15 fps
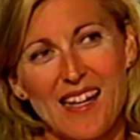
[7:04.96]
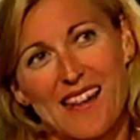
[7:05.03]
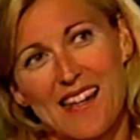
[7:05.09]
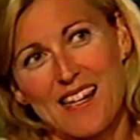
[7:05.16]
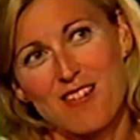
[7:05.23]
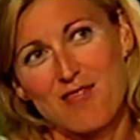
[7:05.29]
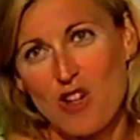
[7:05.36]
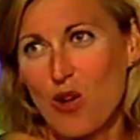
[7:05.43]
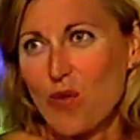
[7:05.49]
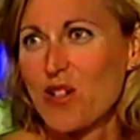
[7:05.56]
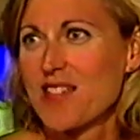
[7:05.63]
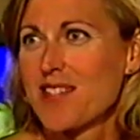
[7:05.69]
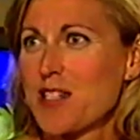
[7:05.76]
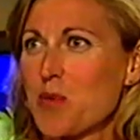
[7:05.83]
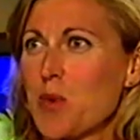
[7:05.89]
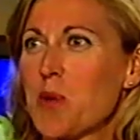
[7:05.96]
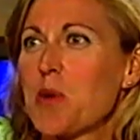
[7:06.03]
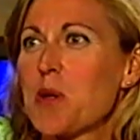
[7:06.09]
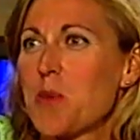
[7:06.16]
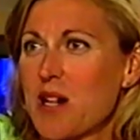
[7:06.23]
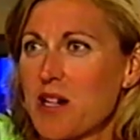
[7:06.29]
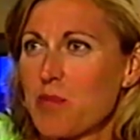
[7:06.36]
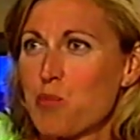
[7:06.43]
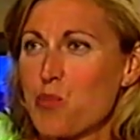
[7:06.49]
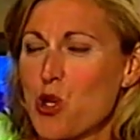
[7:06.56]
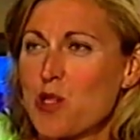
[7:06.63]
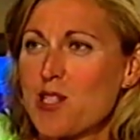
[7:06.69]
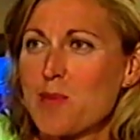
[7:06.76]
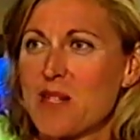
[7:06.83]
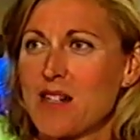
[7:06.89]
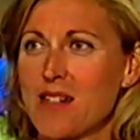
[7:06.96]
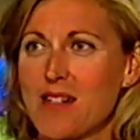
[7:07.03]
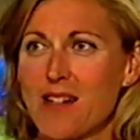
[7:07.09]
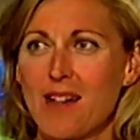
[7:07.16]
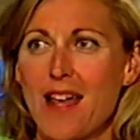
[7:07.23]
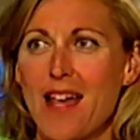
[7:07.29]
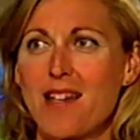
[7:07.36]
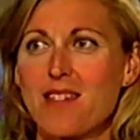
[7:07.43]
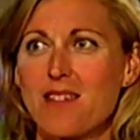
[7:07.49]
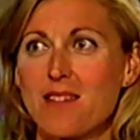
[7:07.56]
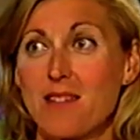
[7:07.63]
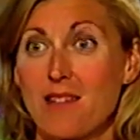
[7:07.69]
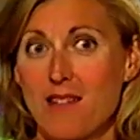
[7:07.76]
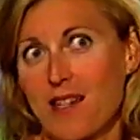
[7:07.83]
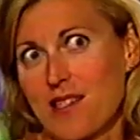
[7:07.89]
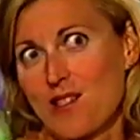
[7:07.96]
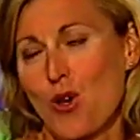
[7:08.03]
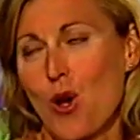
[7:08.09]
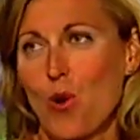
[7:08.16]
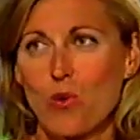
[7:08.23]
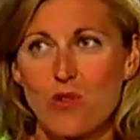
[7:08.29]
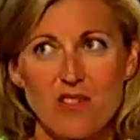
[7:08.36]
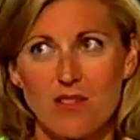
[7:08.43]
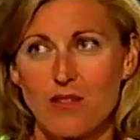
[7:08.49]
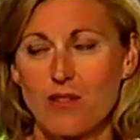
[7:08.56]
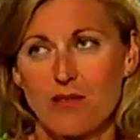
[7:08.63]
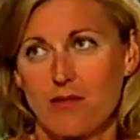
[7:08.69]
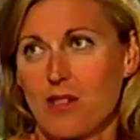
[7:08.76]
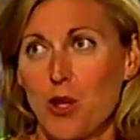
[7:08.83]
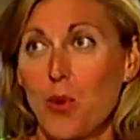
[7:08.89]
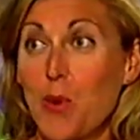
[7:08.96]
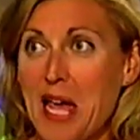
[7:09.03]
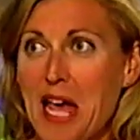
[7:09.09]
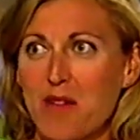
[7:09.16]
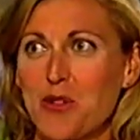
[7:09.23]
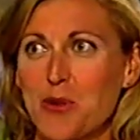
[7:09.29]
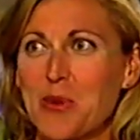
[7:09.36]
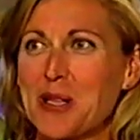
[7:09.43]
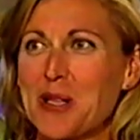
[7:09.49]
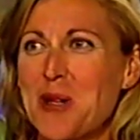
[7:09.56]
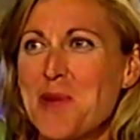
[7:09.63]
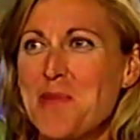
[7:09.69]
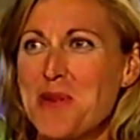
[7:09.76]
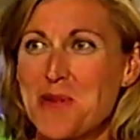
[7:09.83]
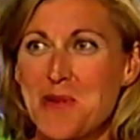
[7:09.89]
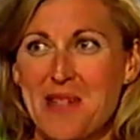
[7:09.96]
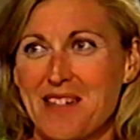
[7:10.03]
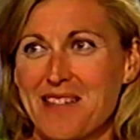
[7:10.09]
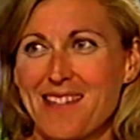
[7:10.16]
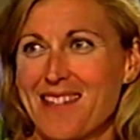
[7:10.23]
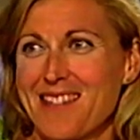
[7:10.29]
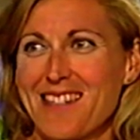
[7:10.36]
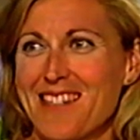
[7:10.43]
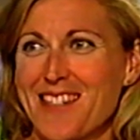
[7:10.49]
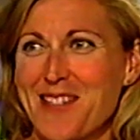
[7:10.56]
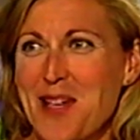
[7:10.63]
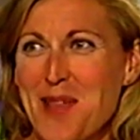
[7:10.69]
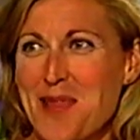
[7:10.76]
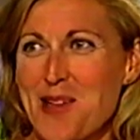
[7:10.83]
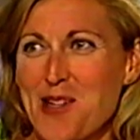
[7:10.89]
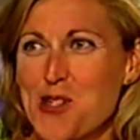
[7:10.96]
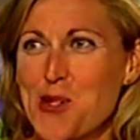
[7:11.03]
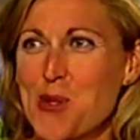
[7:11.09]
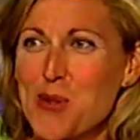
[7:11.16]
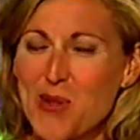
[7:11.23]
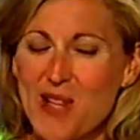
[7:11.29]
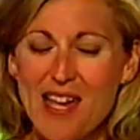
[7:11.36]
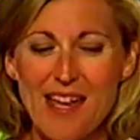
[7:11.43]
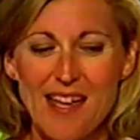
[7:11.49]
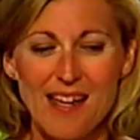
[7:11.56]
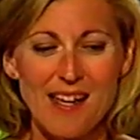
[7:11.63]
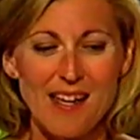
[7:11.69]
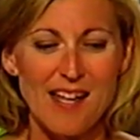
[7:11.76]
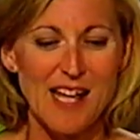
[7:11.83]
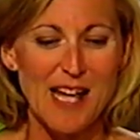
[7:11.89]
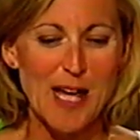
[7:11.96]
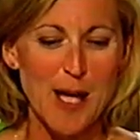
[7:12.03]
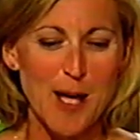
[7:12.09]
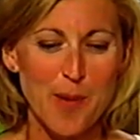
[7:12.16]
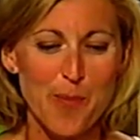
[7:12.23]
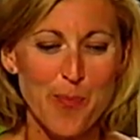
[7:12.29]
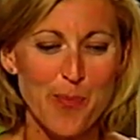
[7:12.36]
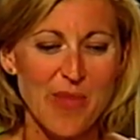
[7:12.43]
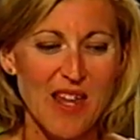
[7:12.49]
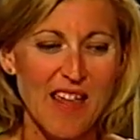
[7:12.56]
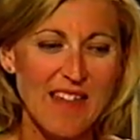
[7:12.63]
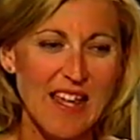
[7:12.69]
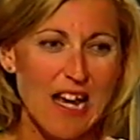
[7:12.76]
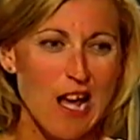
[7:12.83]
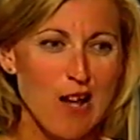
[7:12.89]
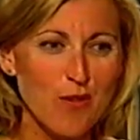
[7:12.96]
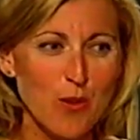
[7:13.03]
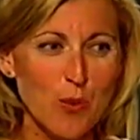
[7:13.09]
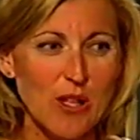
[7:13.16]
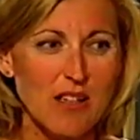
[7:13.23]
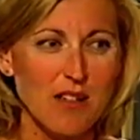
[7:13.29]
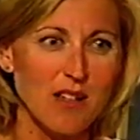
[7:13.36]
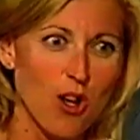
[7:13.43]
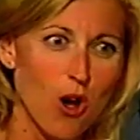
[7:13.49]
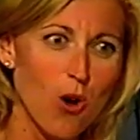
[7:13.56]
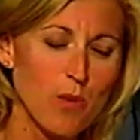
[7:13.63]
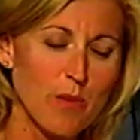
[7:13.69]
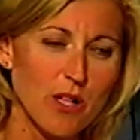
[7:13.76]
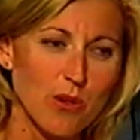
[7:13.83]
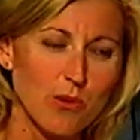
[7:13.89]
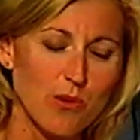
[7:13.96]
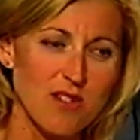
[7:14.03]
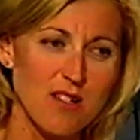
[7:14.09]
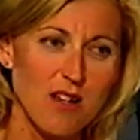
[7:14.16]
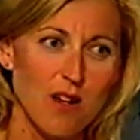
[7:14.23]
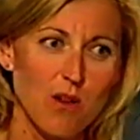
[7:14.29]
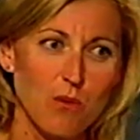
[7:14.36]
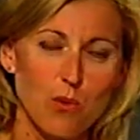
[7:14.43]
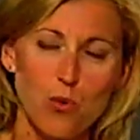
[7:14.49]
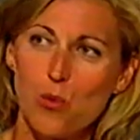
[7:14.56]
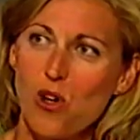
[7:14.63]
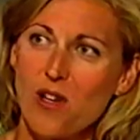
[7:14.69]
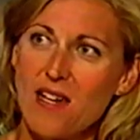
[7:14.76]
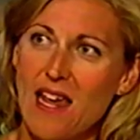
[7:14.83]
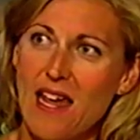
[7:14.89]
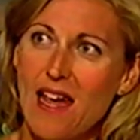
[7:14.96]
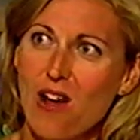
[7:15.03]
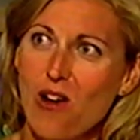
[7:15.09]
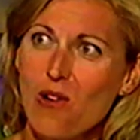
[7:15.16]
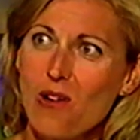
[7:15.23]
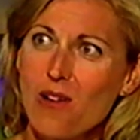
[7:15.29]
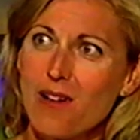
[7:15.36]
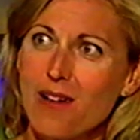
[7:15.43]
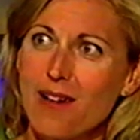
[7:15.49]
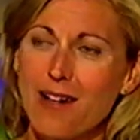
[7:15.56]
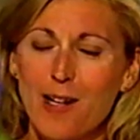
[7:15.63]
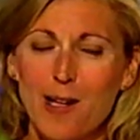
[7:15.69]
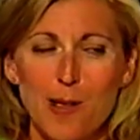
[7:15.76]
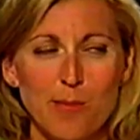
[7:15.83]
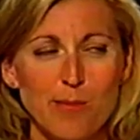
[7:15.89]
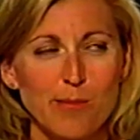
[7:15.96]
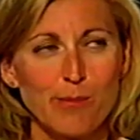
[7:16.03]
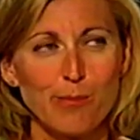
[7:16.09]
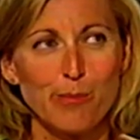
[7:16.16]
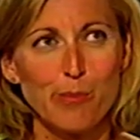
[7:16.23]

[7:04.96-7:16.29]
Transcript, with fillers: and then obviously when we won a bronze medal in Atlanta, the next goal was, look, you know, we have to win a gold medal. That There's nothing short of that. Um, and then after winning the gold medal, it was like, well, what now? I know. Um,